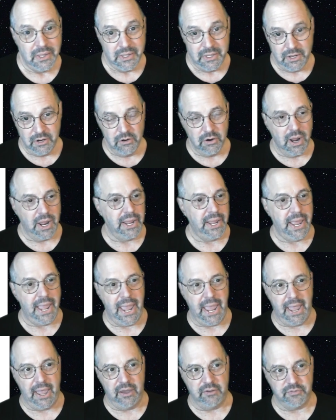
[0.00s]
Here I
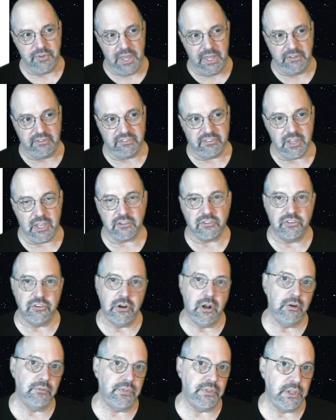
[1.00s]
have a section
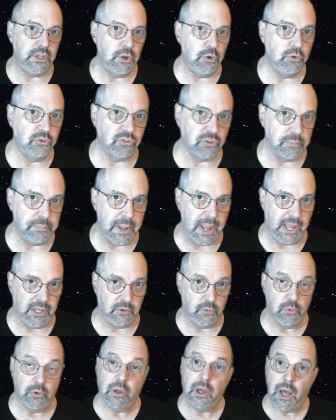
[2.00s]
of the user
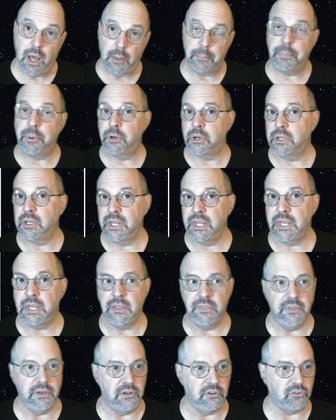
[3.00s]
manual. I'll put a link
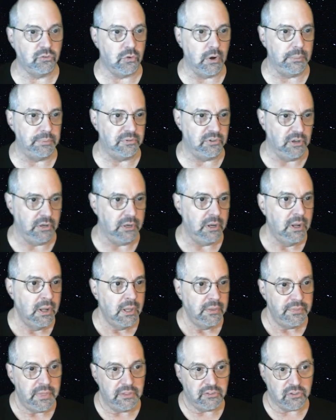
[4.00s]
in the description
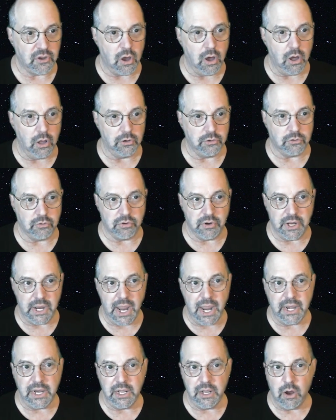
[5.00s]
that's called
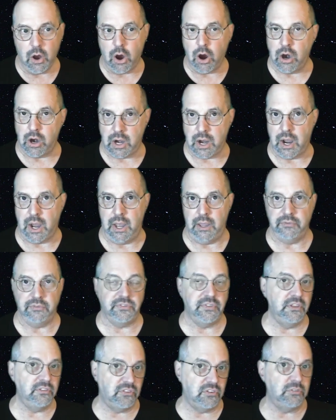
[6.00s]
Creating Archives.
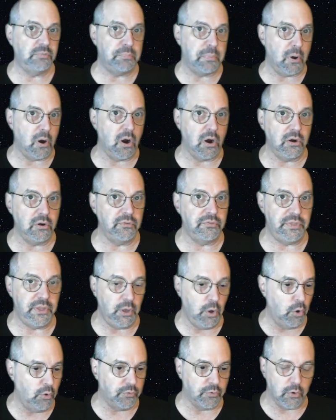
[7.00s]
This is part of
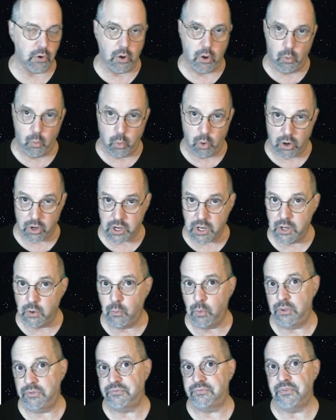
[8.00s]
the overall Working
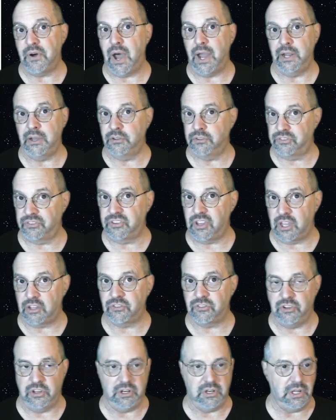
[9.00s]
with Files
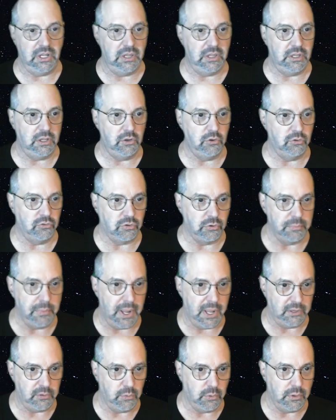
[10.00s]
section in the user
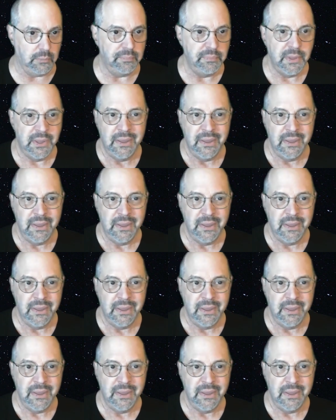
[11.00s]
manual.